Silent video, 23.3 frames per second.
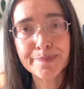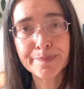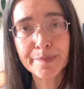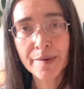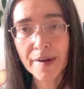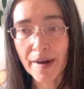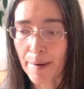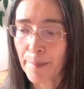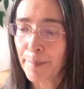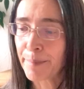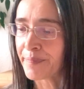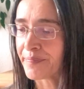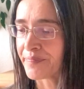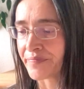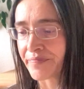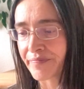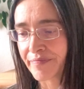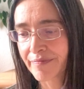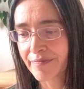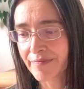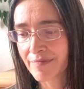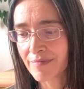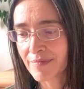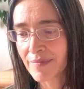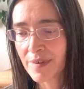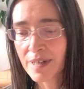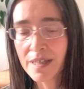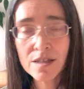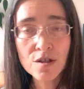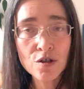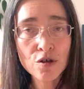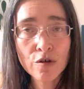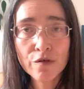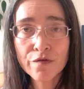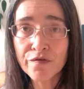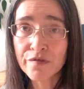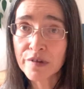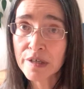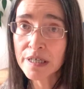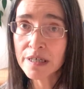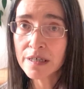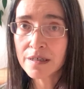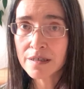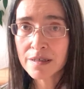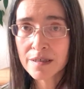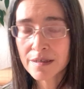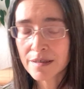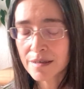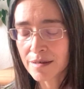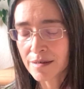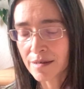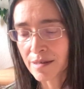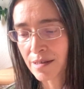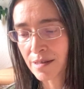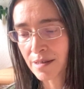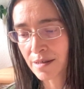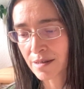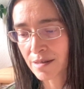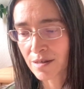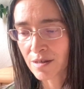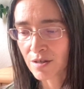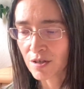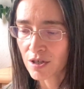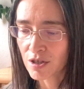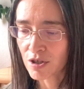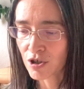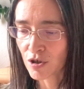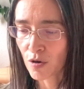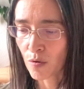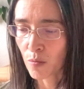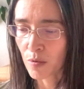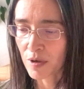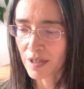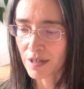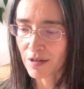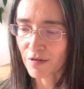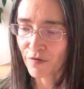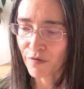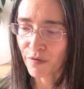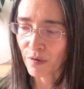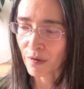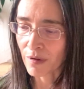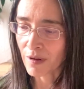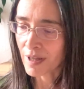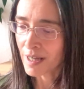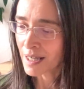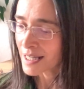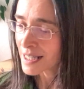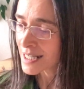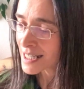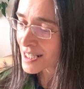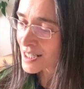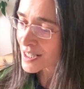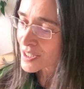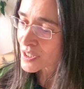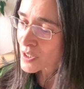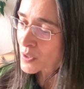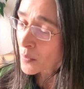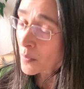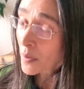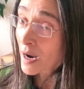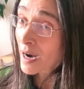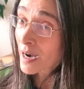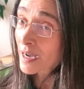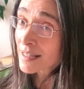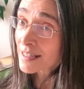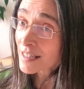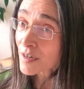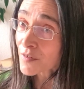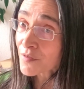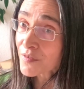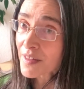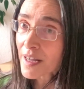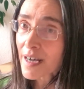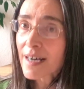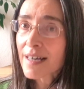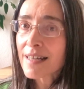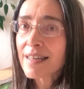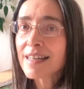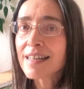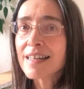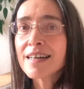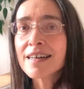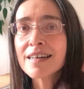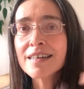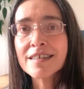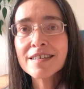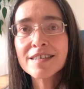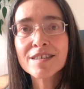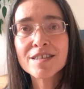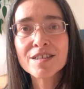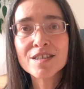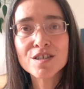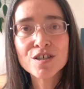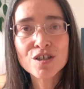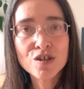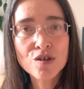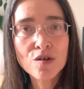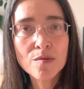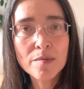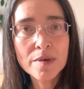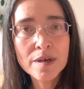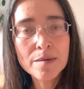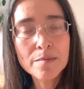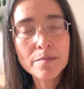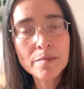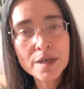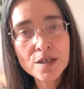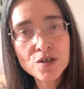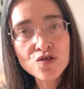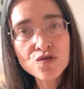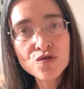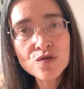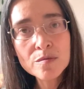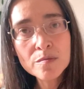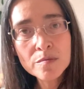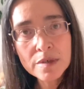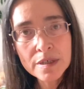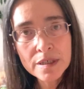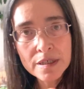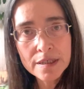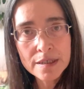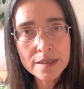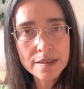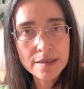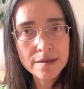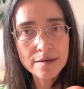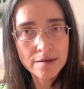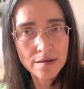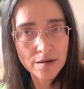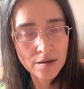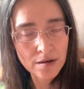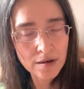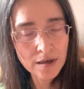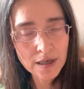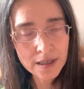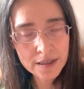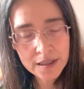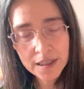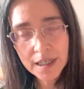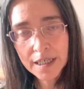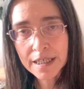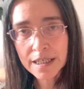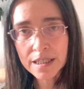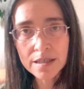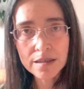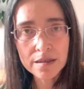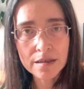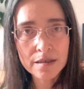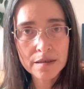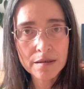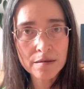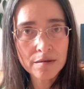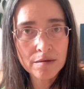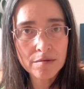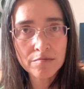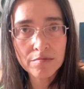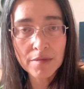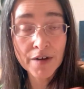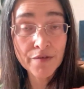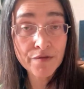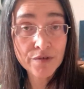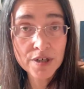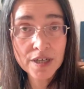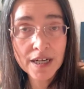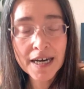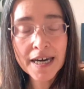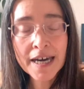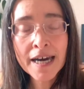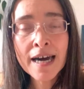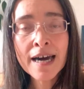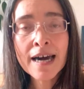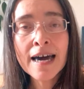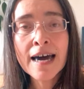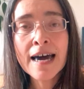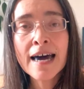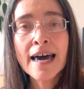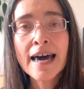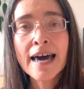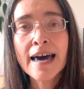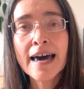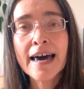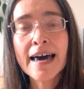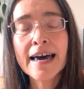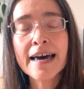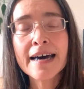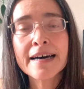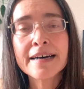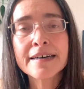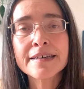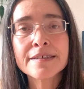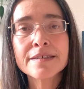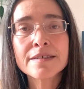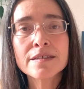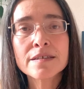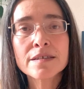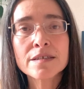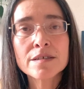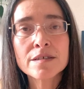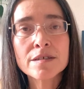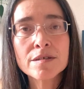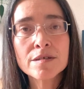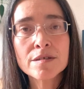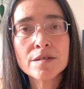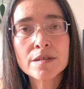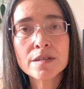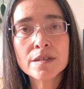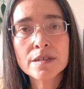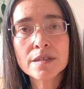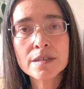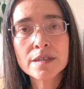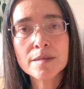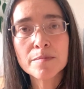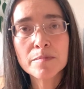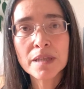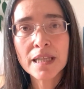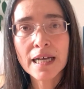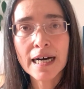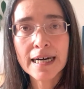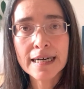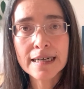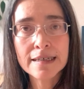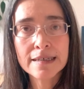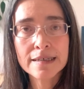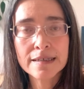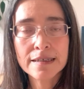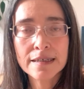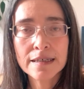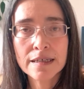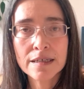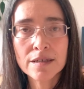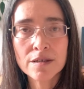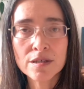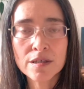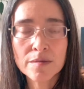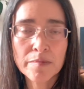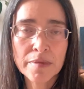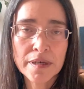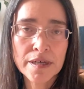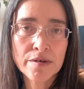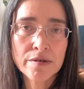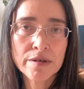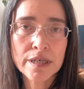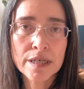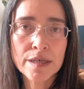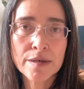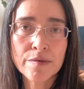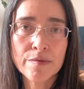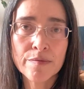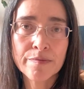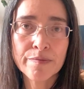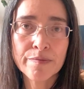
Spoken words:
yeah, it's all vegan and it's all wonderful. So I love that. The soma mushroom, as I take it every day, and the black elderberry